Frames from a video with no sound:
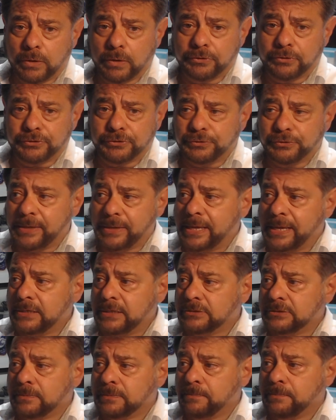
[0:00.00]
1 or 2
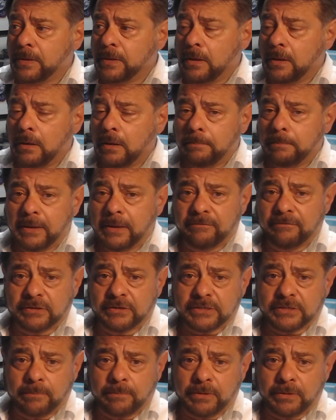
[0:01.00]
days. If
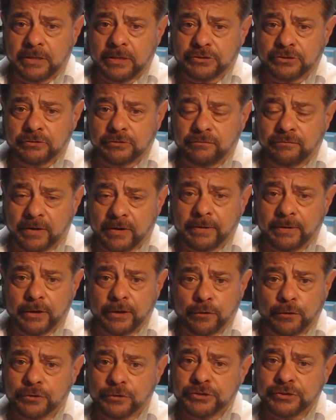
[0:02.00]
it's something that is
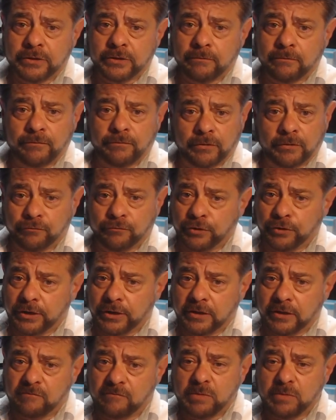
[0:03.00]
very urgent, feel free
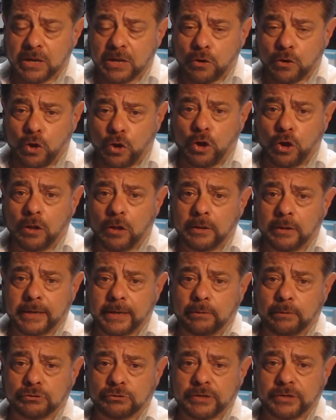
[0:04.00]
to give me a call, and
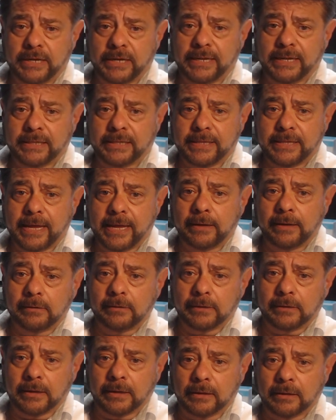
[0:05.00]
I will try to get
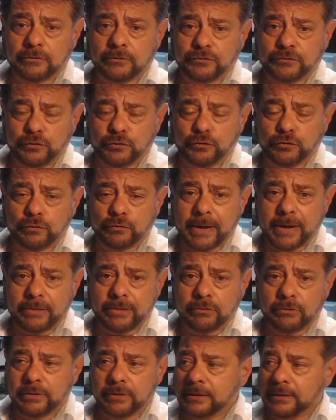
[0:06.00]
that sooner
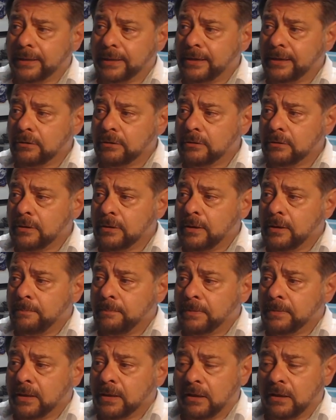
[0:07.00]
rather than later.
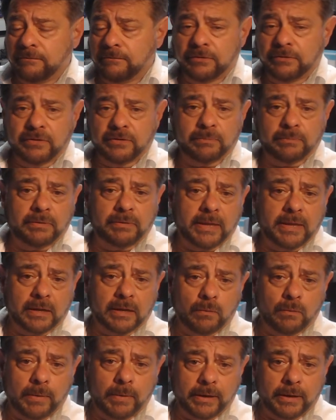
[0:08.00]
If it's something that
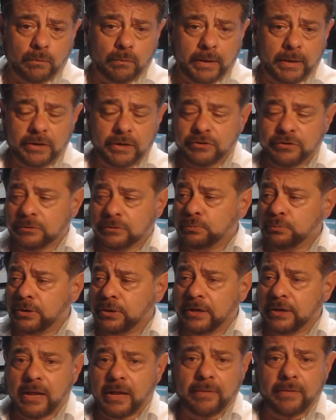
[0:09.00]
can wait a week, just
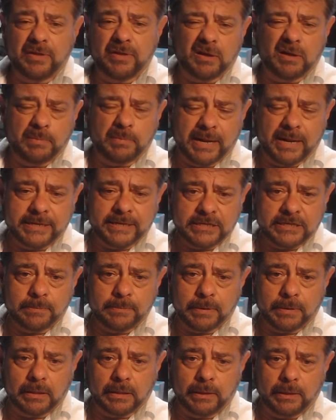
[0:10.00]
put it on there, but I
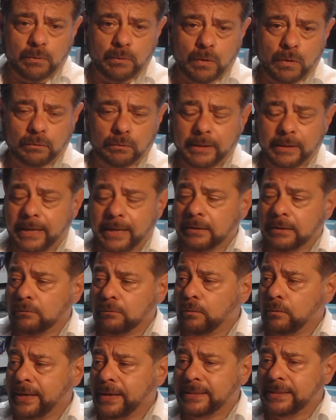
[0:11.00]
typically won't
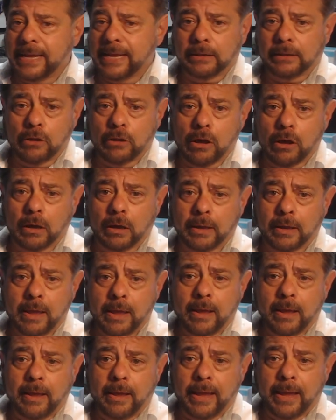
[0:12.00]
wait that long.
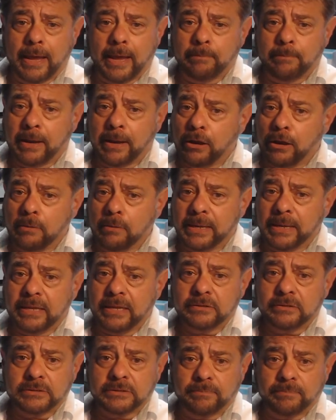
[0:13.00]
And by all
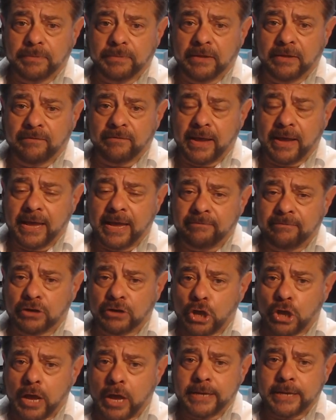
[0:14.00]
means, if I
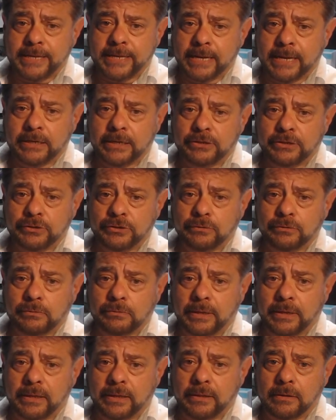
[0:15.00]
haven't contacted
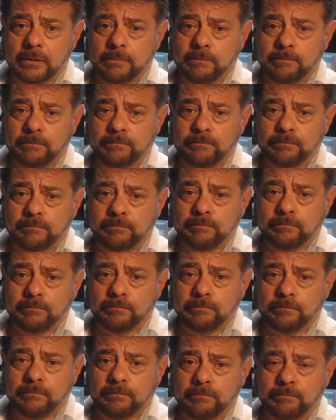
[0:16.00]
you in the
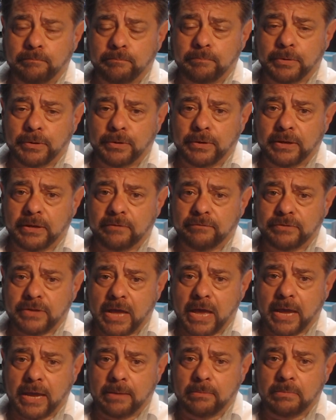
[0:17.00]
period of
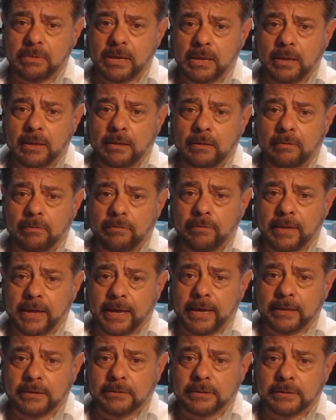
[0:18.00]
time
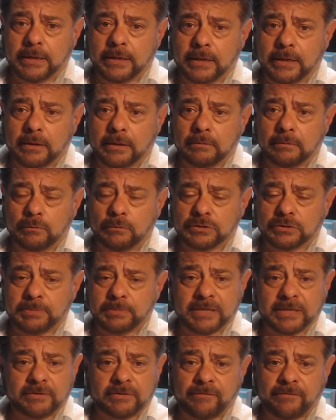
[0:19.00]
that was
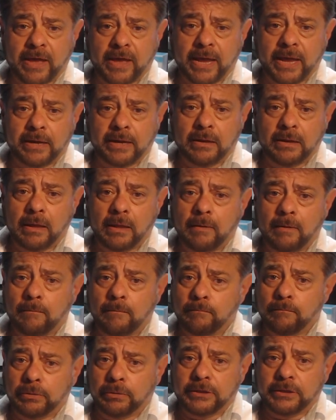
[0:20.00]
specified,
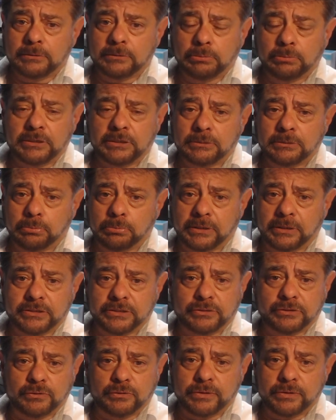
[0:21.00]
please, please,
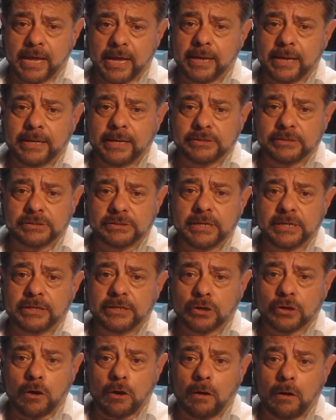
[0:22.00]
please do not
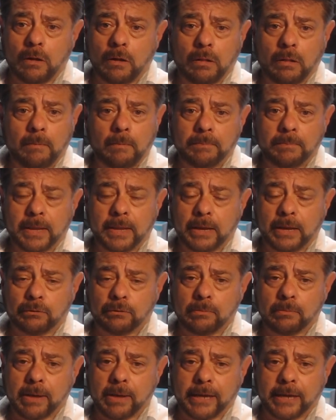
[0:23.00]
hesitate to call and
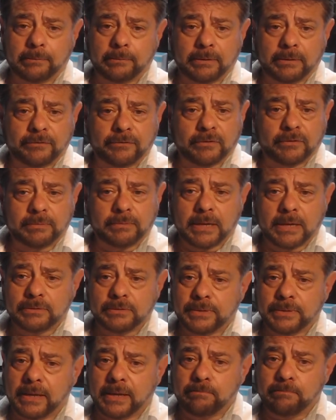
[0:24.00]
remind me.
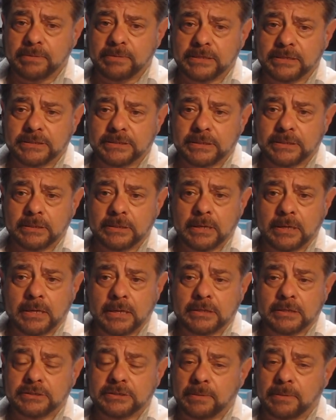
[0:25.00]
Sometimes we get busy.
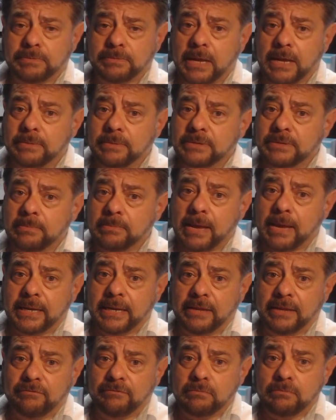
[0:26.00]
Sometimes I
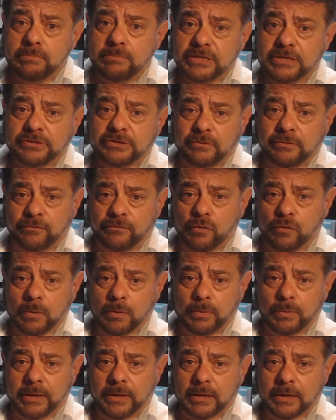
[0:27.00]
might even miss the
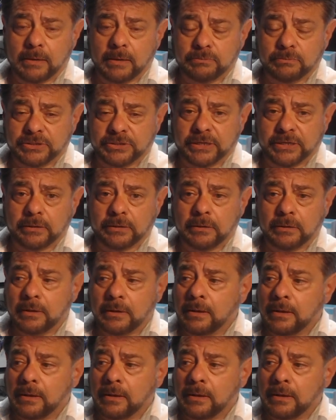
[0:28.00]
form when it comes in.